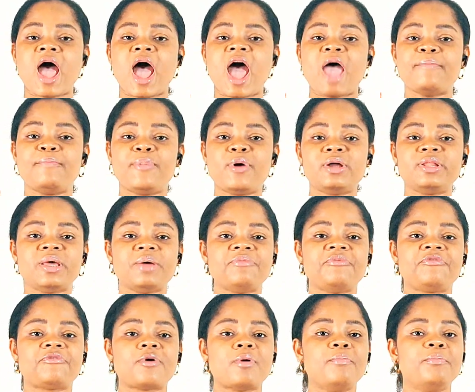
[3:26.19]
i bought
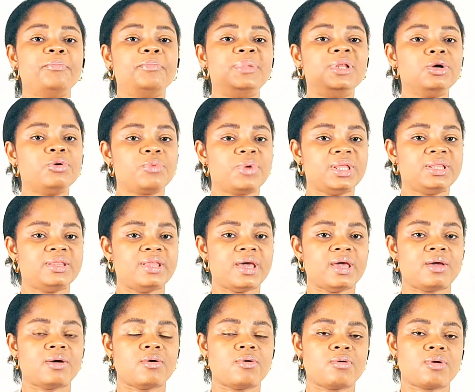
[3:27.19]
them from Bloomingdale,